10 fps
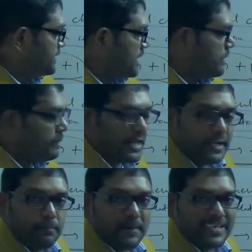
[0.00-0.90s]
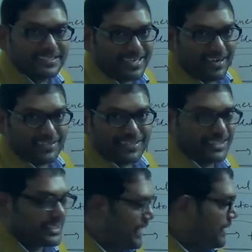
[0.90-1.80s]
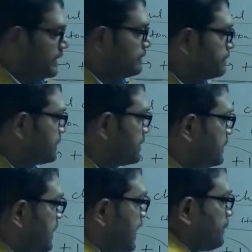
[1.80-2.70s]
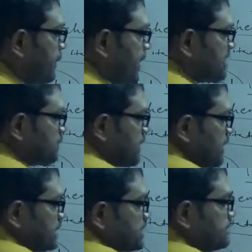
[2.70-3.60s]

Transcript: stable in +3 oxidation state. Like phosphorus,